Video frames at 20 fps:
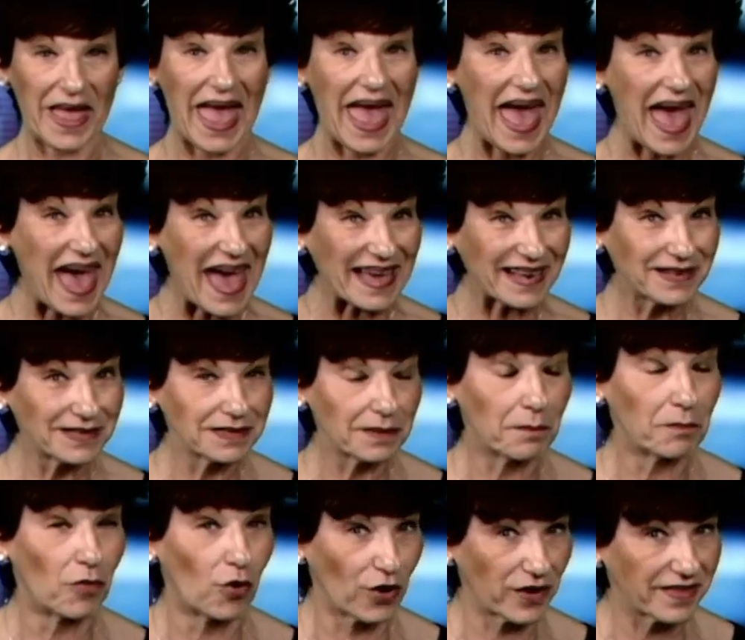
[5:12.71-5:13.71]
And
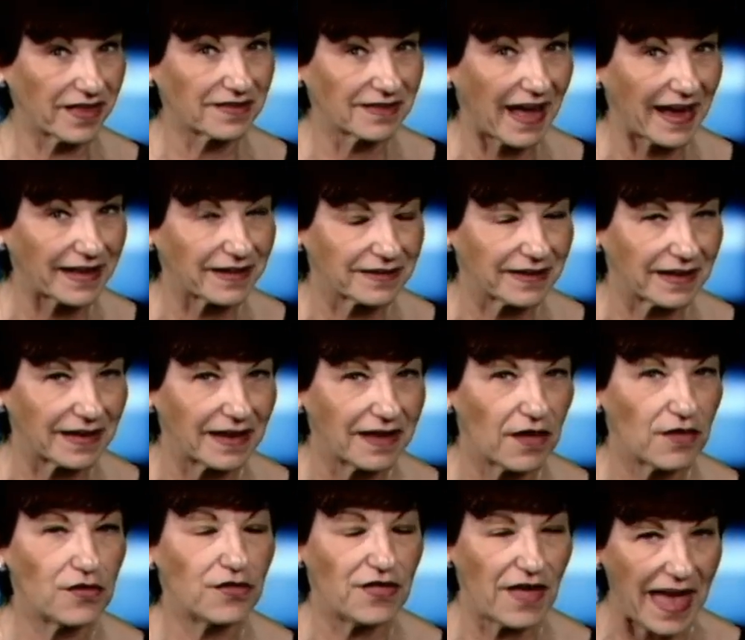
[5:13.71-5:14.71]
more than likely,
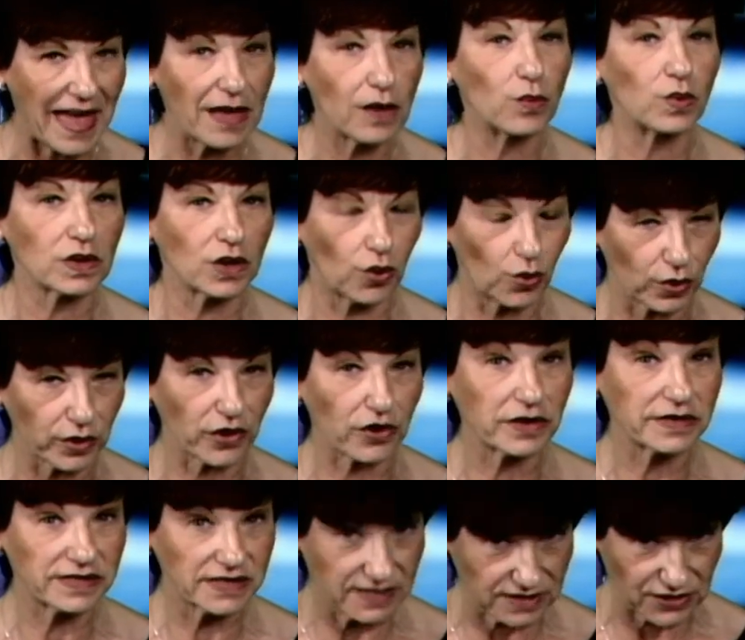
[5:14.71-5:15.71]
they will
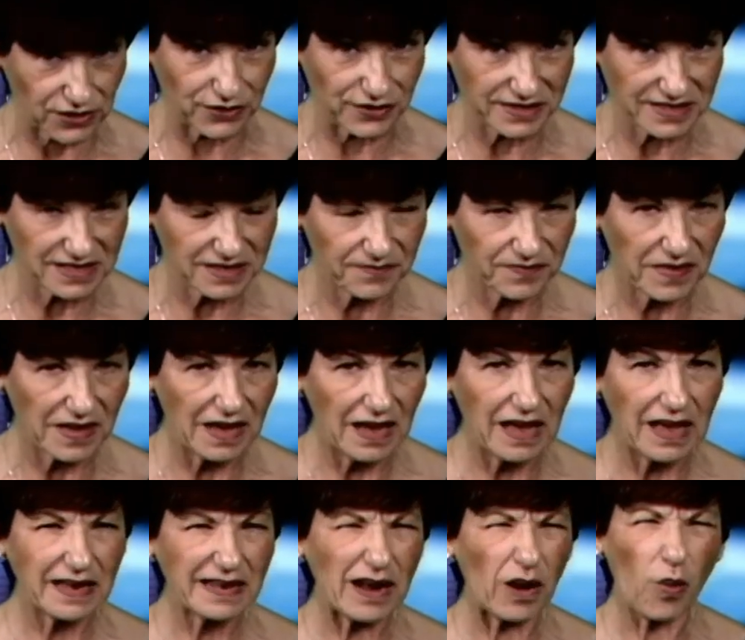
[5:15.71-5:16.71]
order dessert.
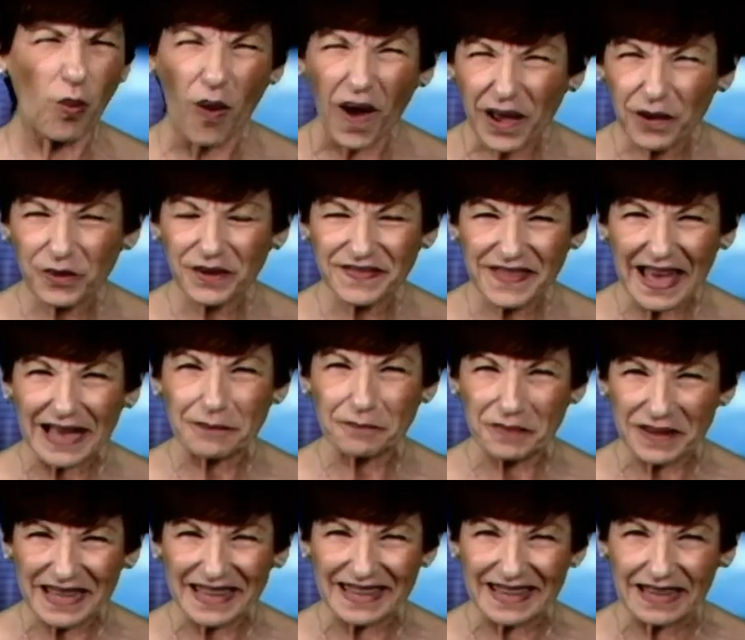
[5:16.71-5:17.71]
Now, why would
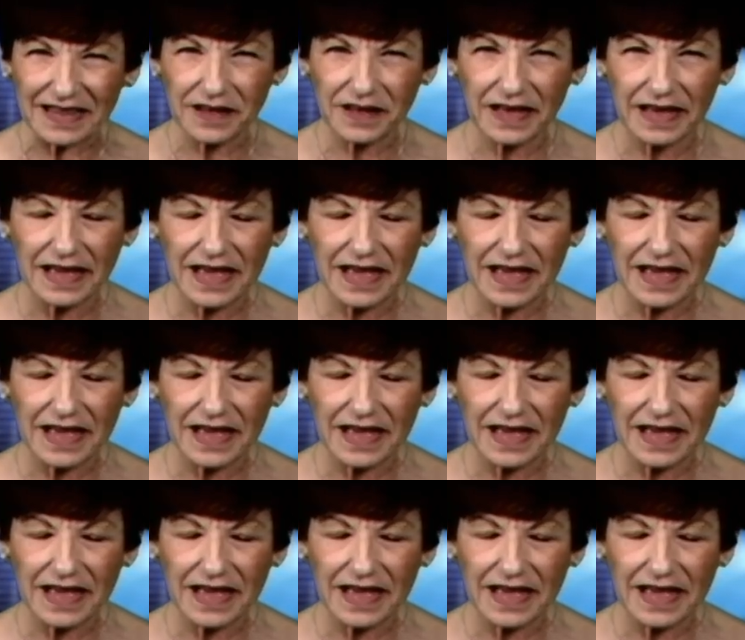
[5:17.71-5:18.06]
that be?